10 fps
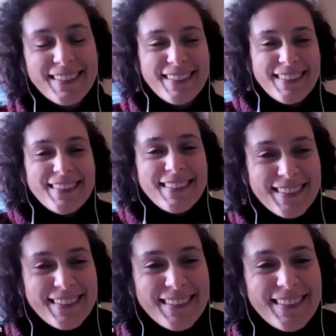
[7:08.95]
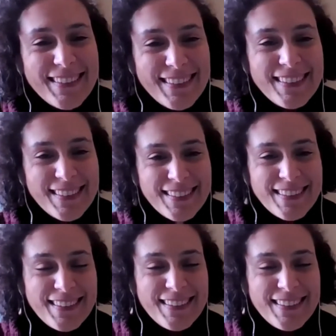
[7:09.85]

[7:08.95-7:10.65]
So, but I